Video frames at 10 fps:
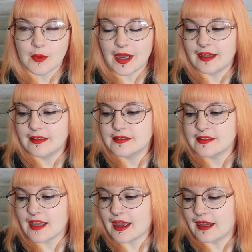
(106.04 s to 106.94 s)

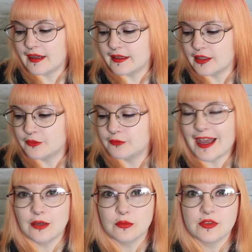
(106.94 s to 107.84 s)
wise, I
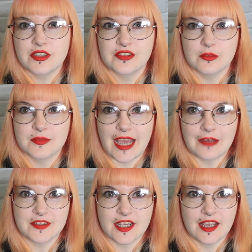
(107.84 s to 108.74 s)
found some
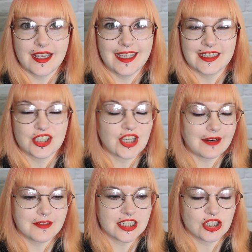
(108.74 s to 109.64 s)
taffeta in a
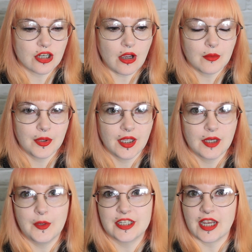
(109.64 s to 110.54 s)
charity shop,
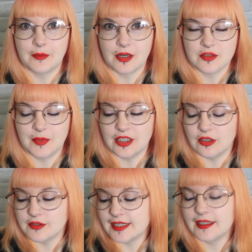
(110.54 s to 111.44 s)
which I'm going to be
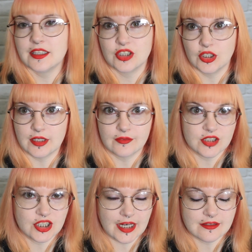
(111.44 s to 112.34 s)
using. It's 2
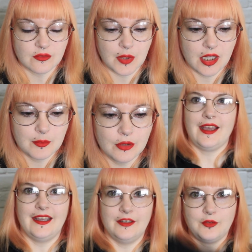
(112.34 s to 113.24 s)
different shades of purple.
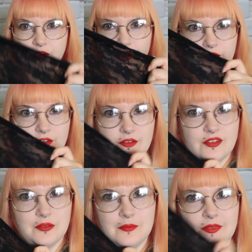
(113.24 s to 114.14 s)
I have also got
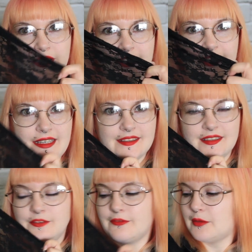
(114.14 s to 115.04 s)
some
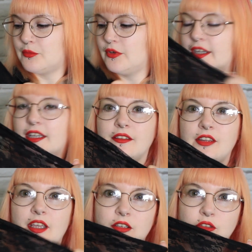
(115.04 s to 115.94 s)
lacy fabric
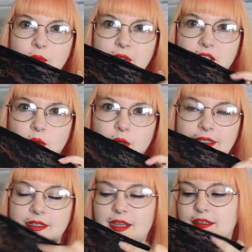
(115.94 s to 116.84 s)
that could be
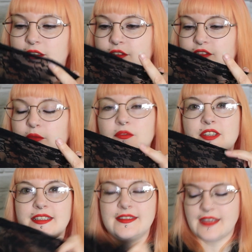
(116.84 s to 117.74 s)
quite nice on some of the
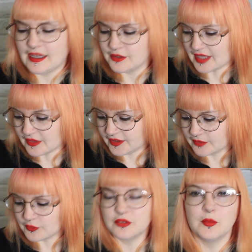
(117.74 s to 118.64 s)
details. I think
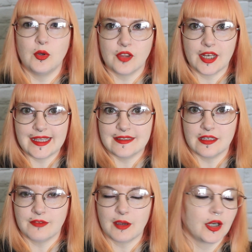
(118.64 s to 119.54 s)
I've got some other lacy
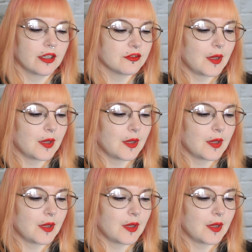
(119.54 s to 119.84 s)
fabric as